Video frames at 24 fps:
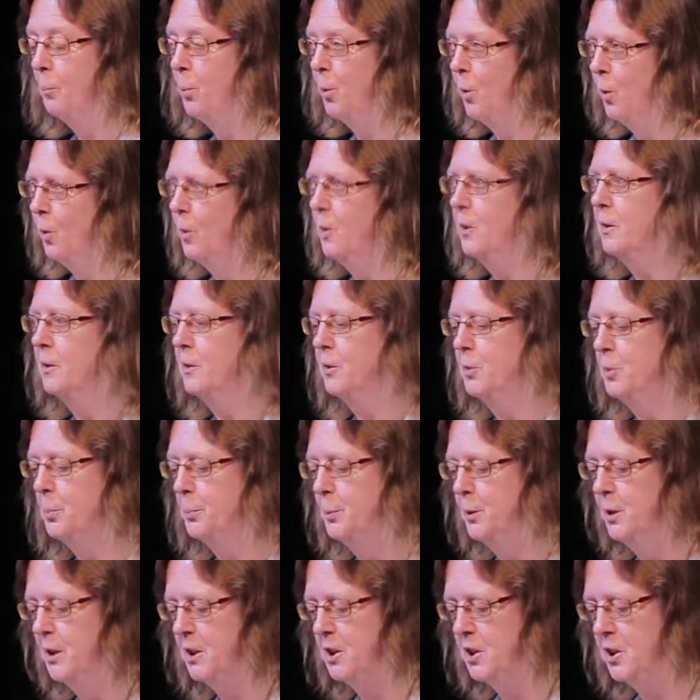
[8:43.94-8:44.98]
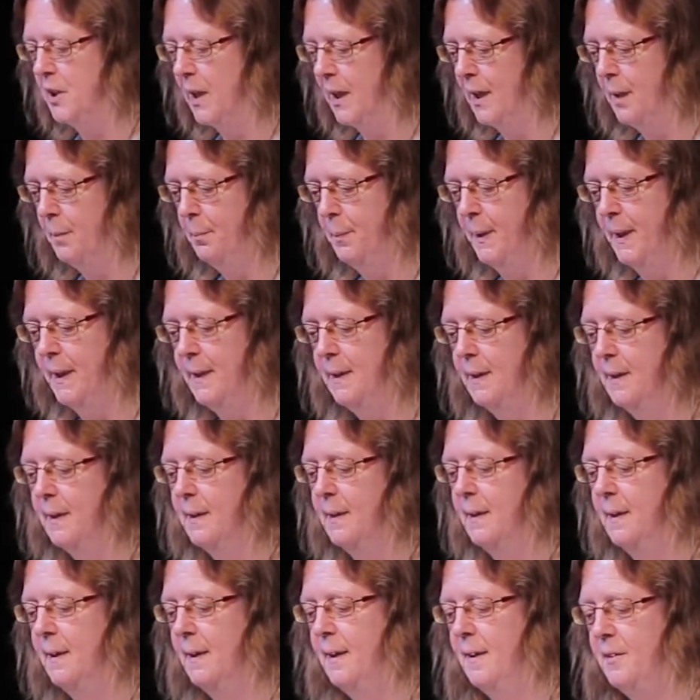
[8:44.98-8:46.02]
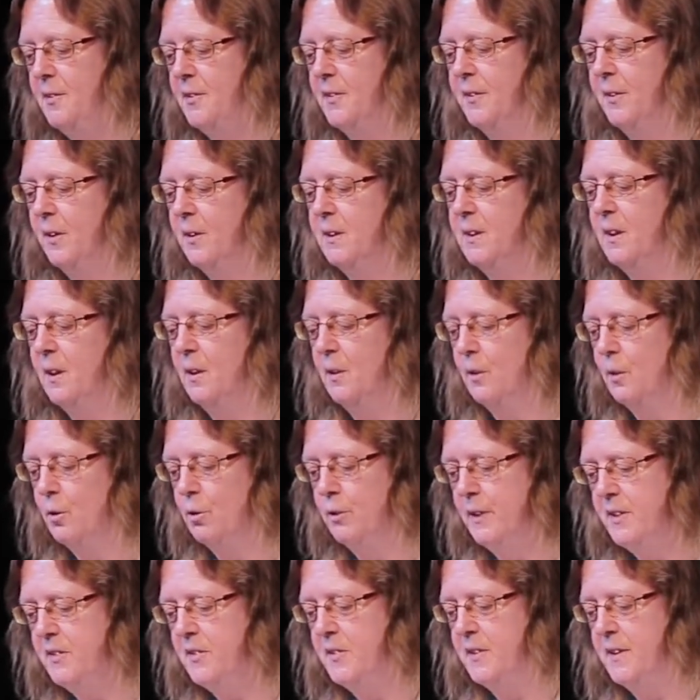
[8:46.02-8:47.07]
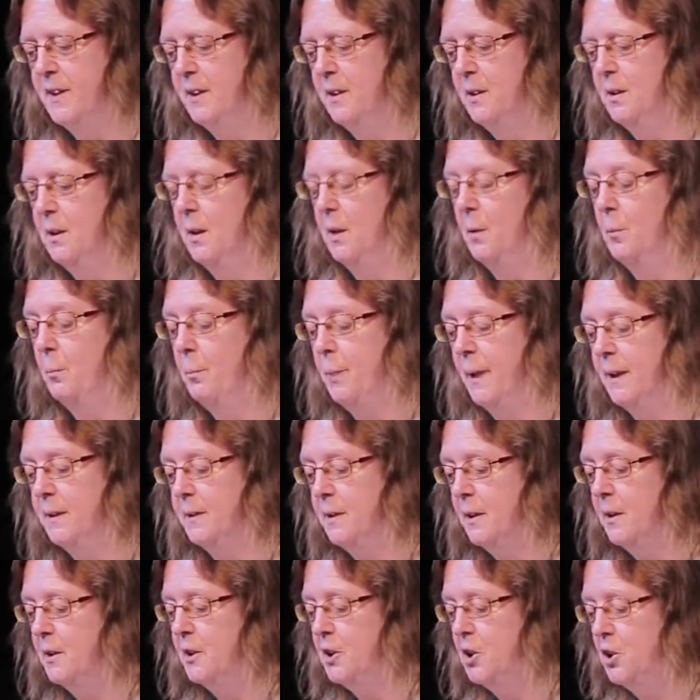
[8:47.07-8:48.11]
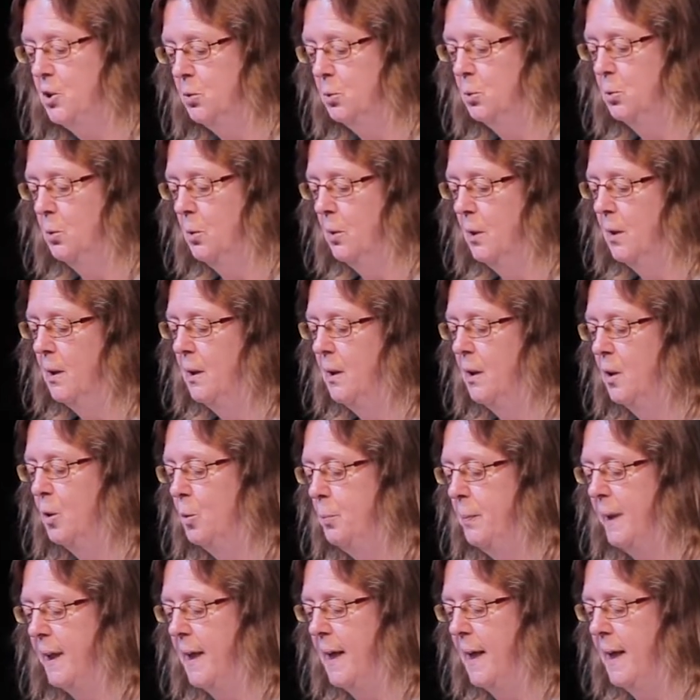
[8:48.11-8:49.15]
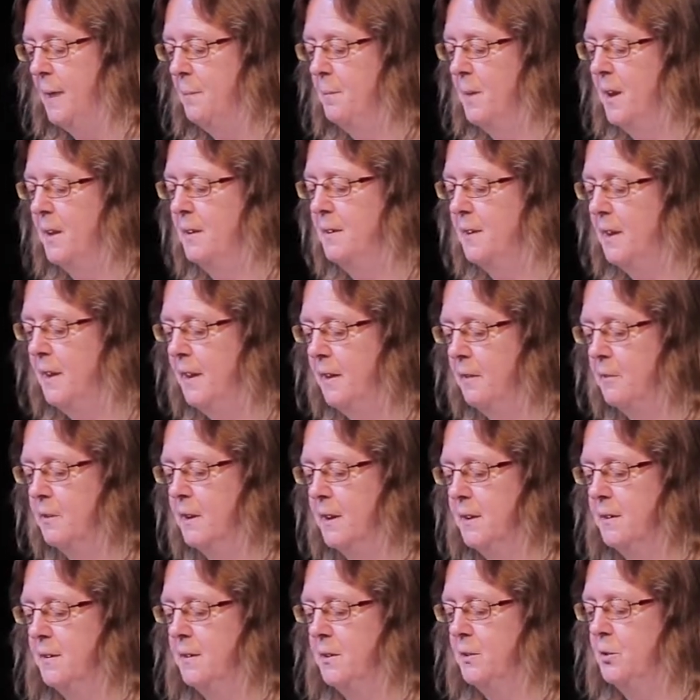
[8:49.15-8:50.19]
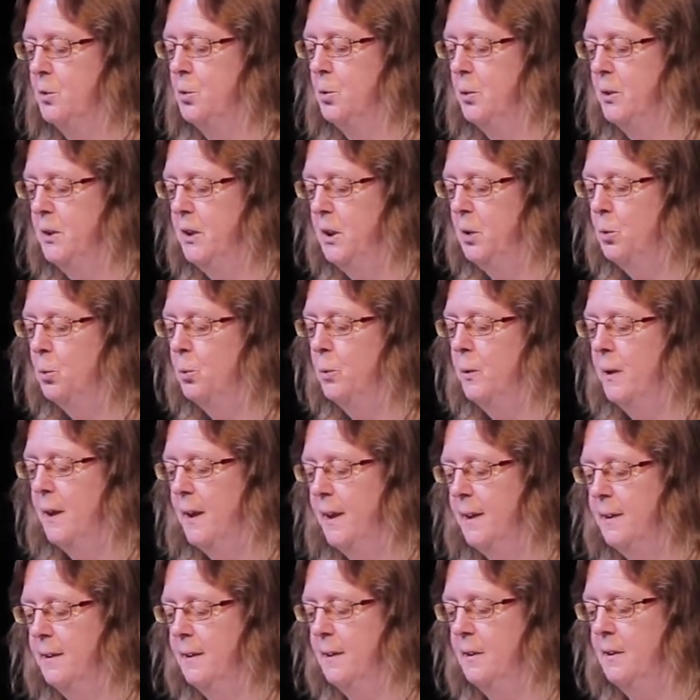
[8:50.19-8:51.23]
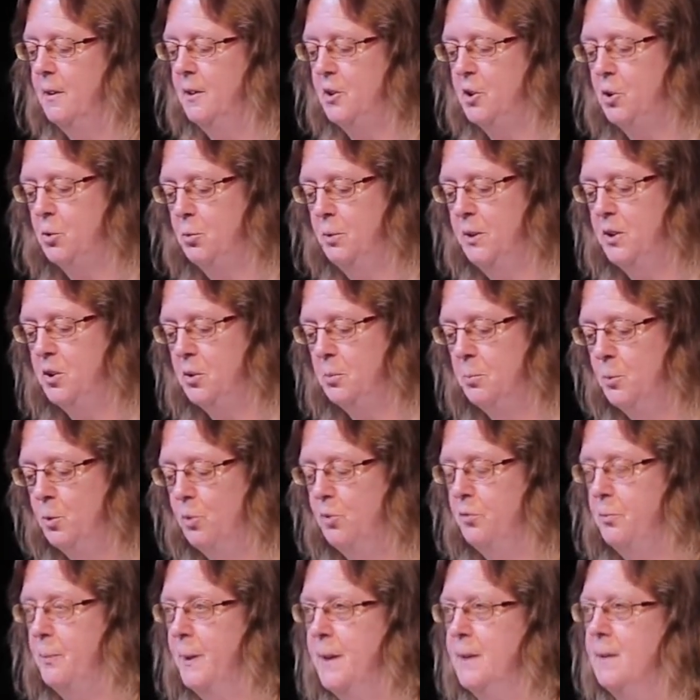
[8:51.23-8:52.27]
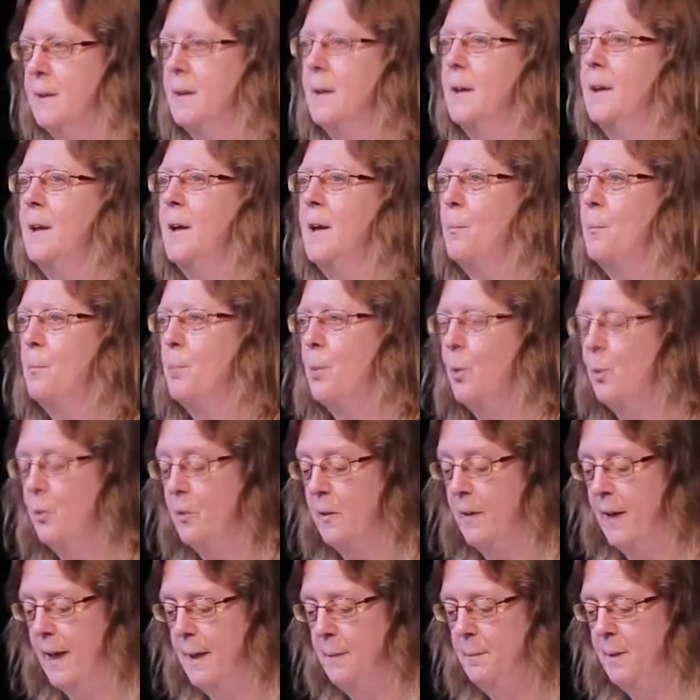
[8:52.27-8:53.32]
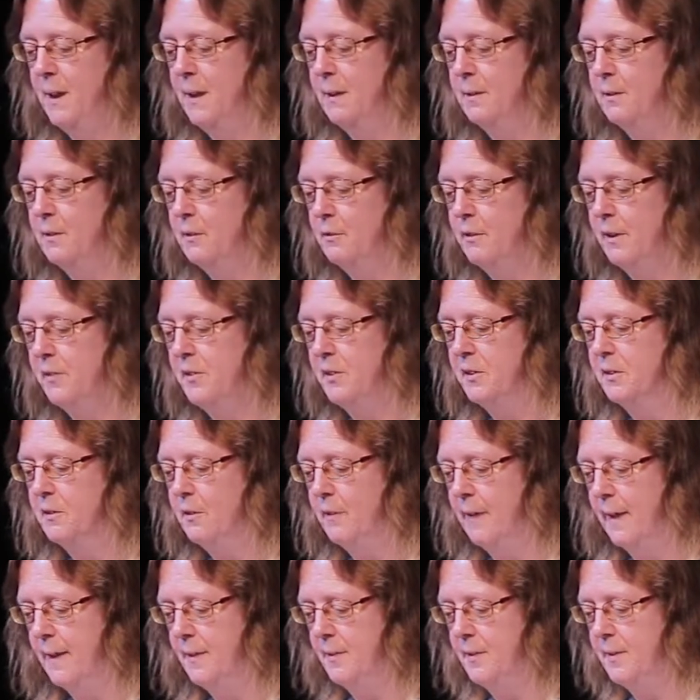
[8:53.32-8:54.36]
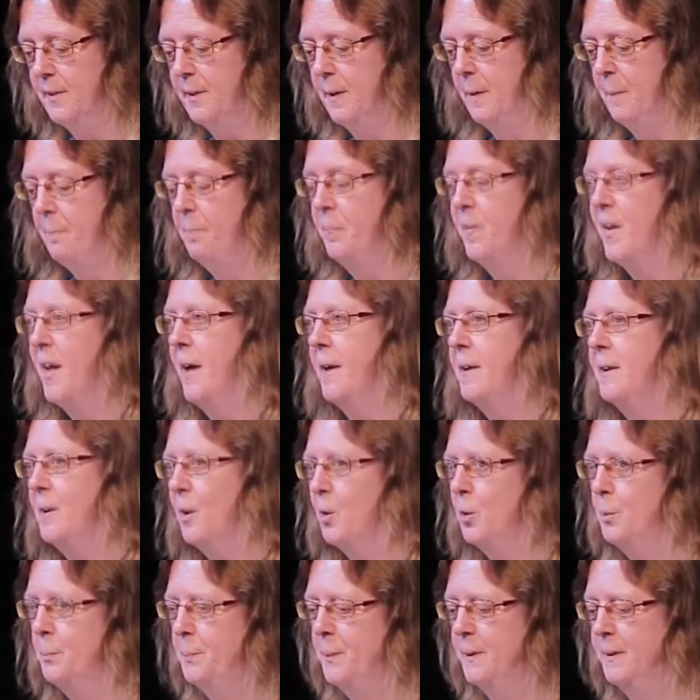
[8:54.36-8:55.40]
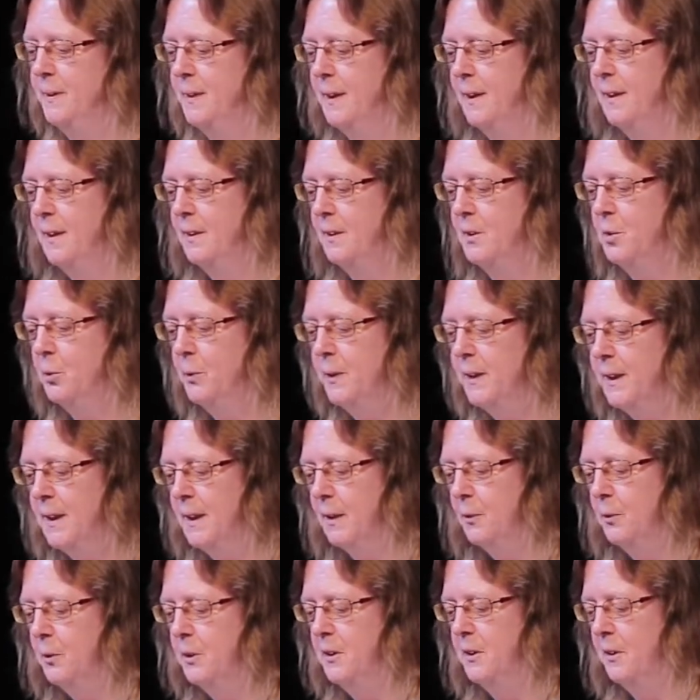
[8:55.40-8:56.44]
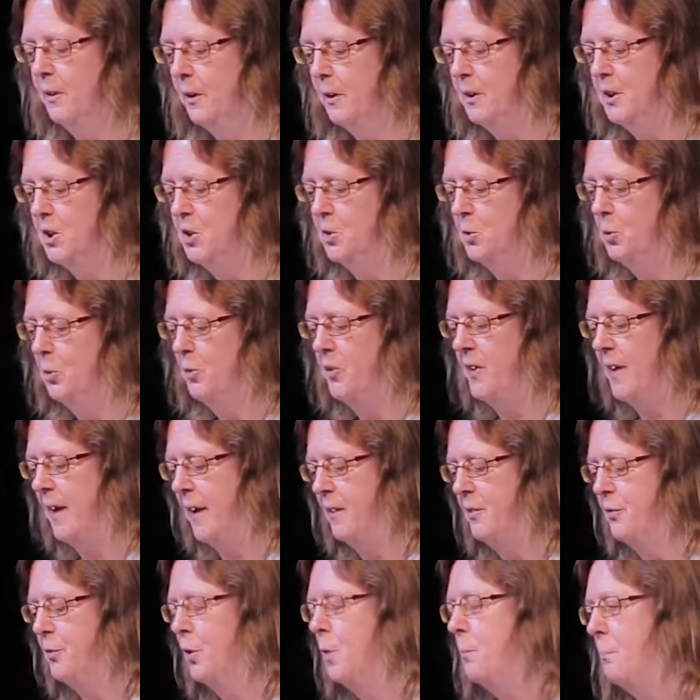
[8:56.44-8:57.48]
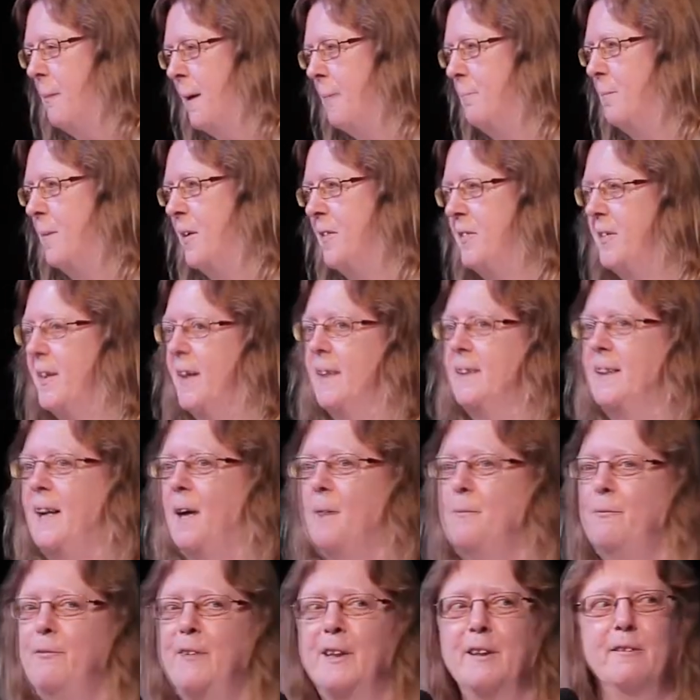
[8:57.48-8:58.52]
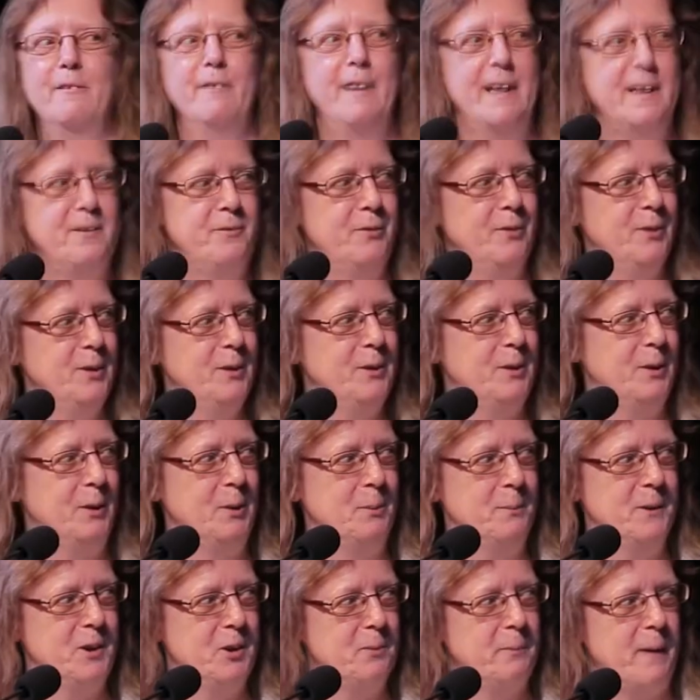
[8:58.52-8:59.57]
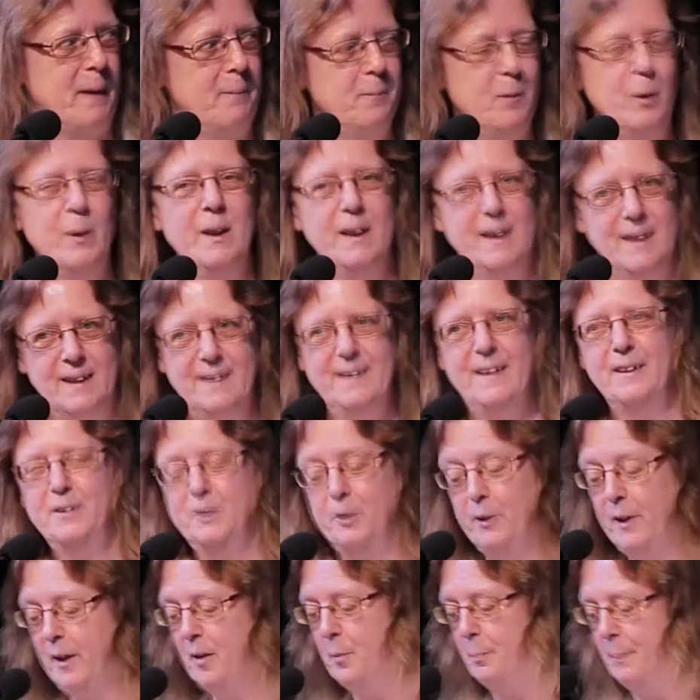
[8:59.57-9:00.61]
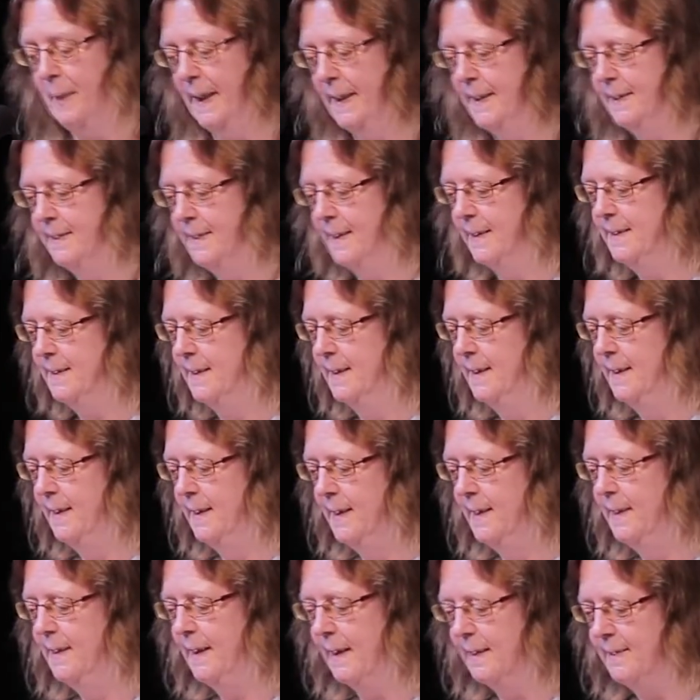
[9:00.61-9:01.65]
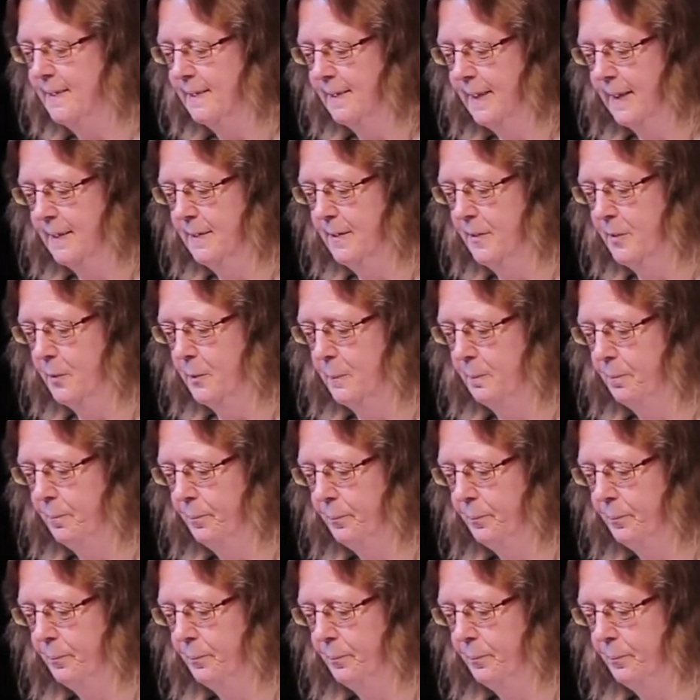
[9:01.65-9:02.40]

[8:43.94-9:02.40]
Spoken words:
Paul, to put it sharply, is not a Christian but a Jew who became adherent to a new inner Jewish movement proclaiming the risen Christ, and open to include non-Jews as full members. And I'm very grateful to you, Bishop Ambo, that you explained that in extenso.